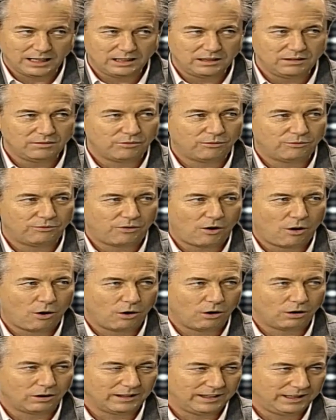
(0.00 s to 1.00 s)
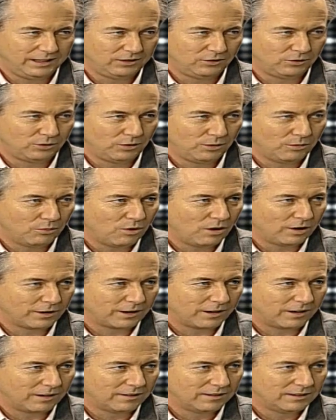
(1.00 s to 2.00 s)
I didn't fall into the
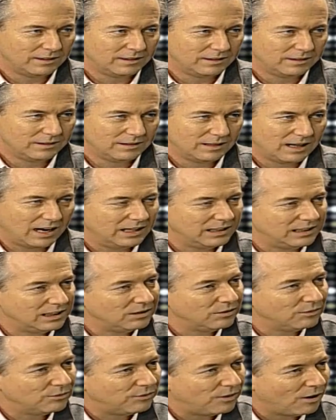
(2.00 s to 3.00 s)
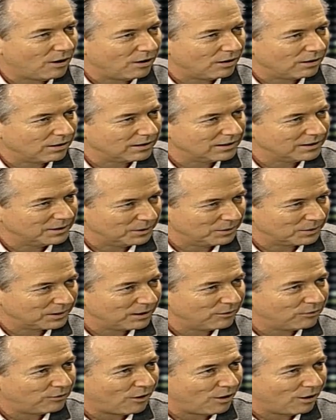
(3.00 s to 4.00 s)
water. I didn't fall.
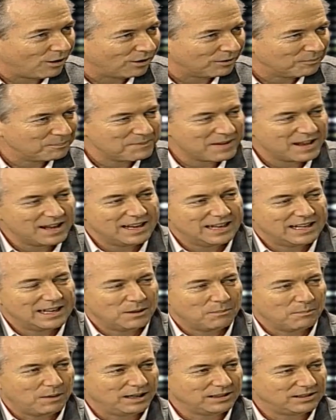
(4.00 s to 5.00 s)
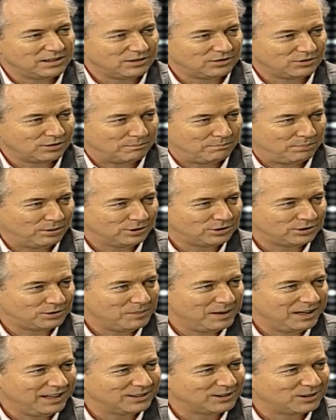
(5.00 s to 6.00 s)
Okay, fall. My sister pushed
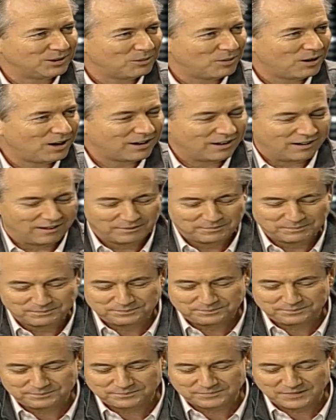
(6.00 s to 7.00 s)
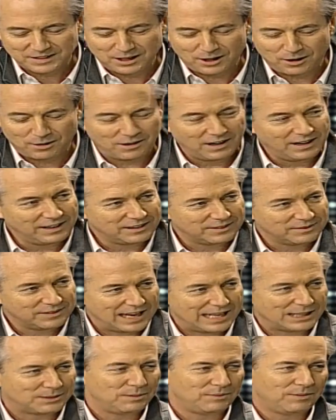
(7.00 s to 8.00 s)
me into the water. All right?
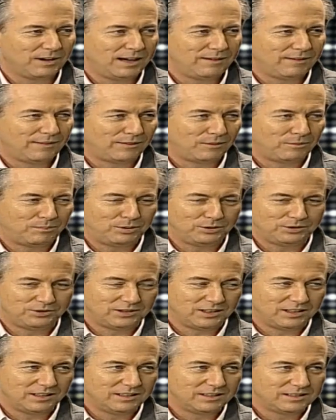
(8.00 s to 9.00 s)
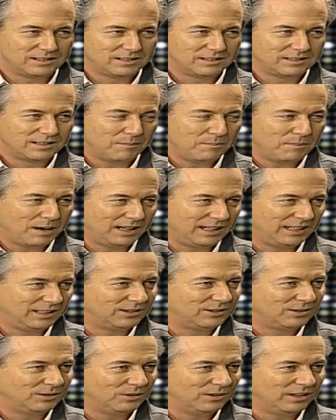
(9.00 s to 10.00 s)
Ask me if I've ever pushed somebody
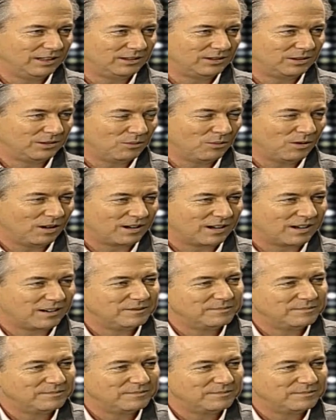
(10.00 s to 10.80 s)
into into the water.